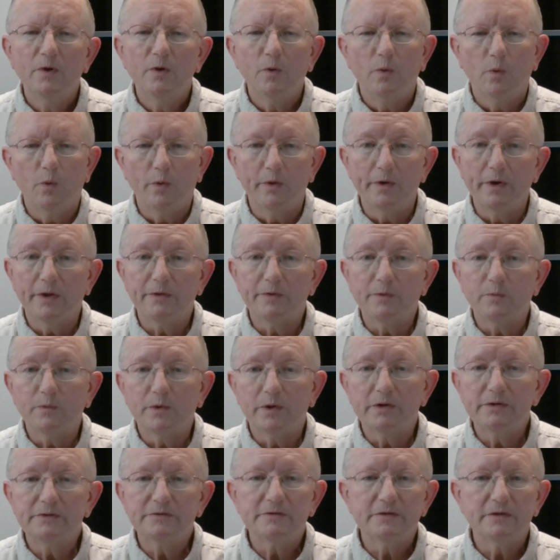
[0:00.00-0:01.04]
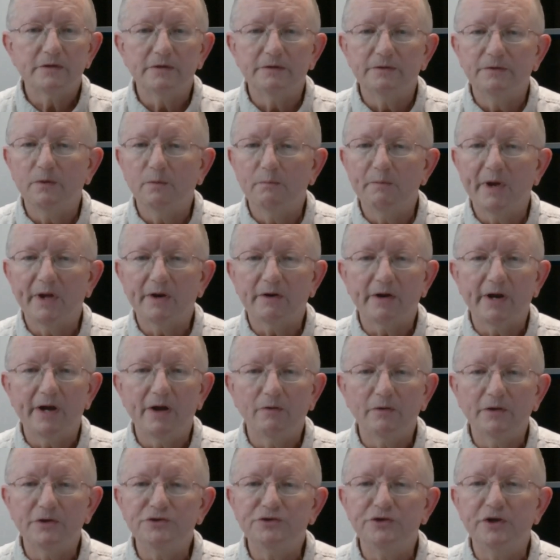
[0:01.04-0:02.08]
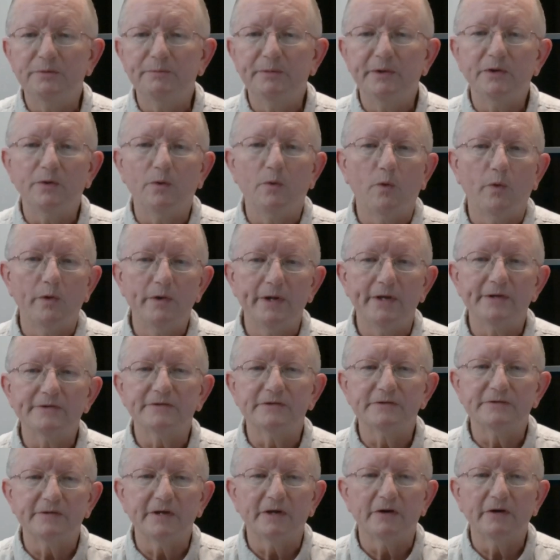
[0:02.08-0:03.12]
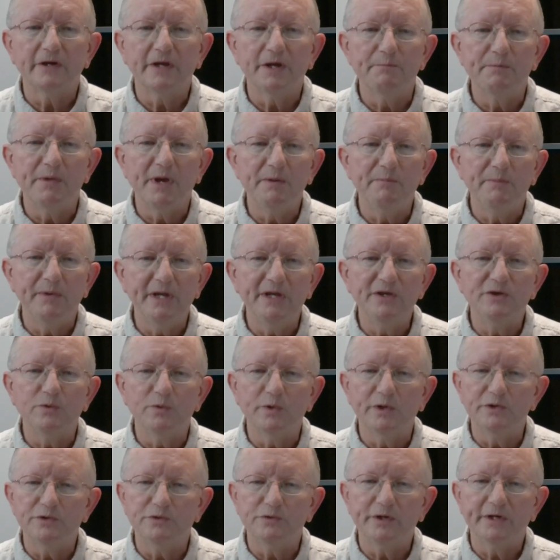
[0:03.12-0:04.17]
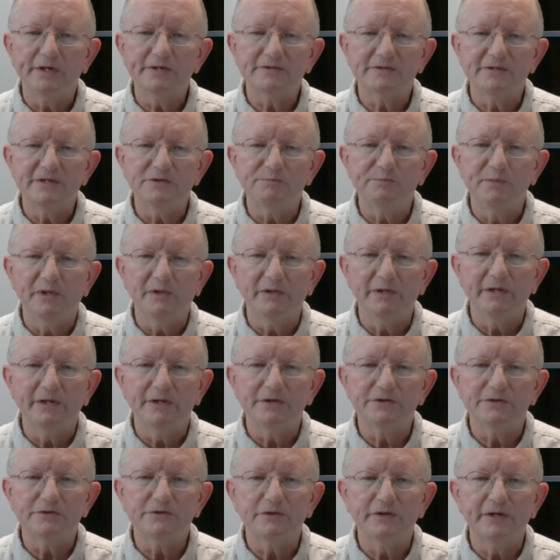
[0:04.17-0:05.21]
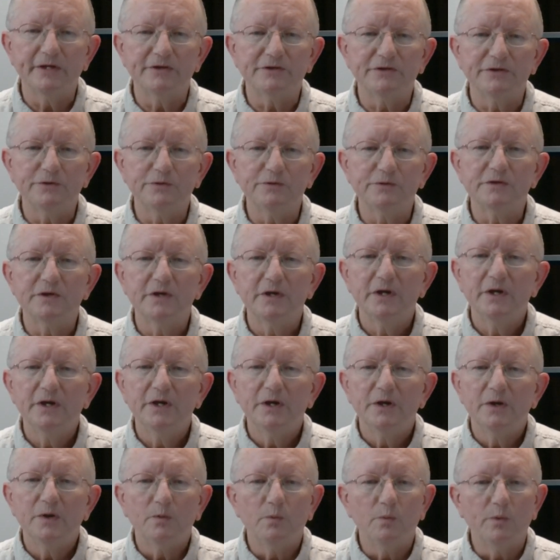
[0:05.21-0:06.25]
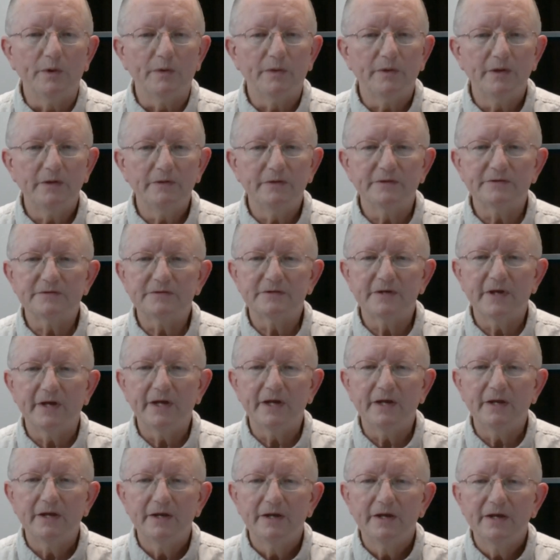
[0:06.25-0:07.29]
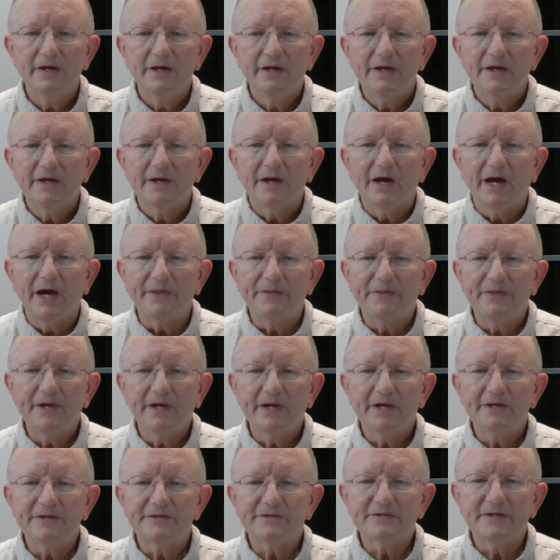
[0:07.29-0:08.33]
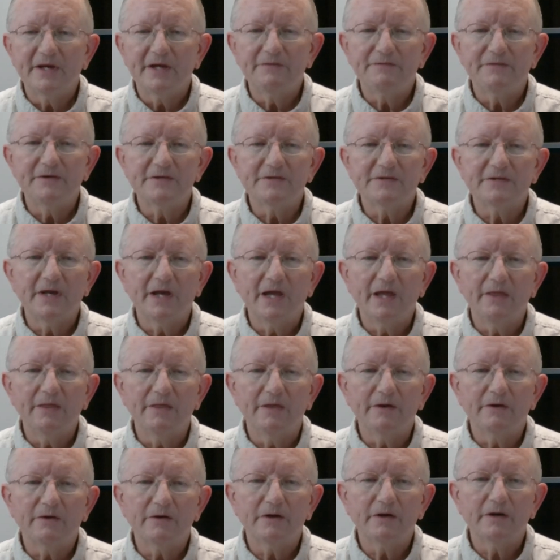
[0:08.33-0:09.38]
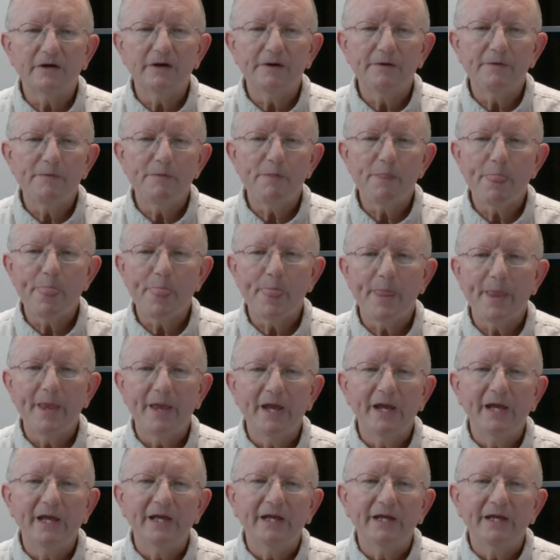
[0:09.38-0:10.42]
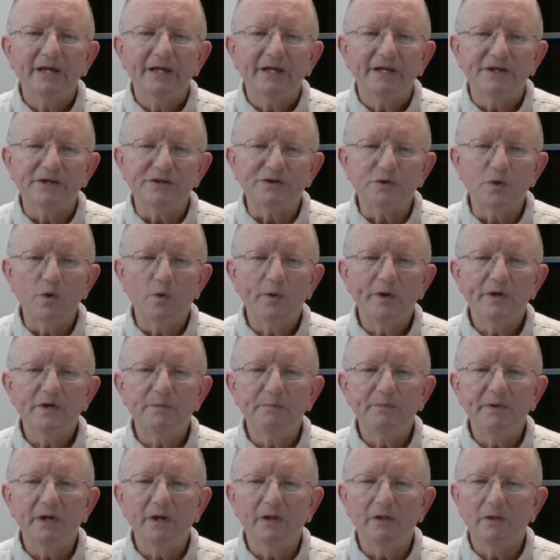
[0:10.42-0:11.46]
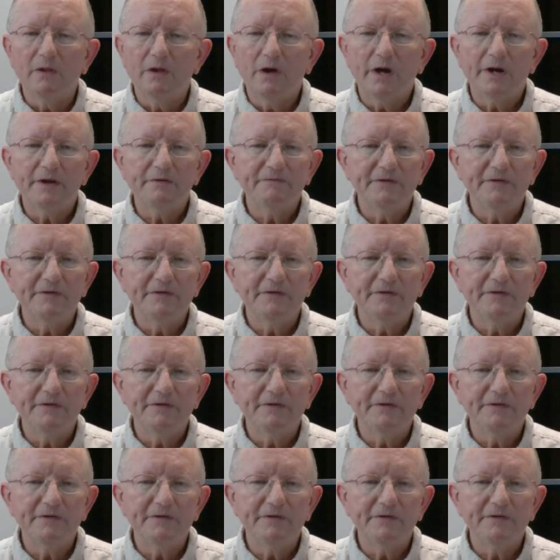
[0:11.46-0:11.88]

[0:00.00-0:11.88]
Or in other words, no matter how legitimate or necessary it may be to address these building industry issues within the state, I think it is safe to say there is going to be a lot of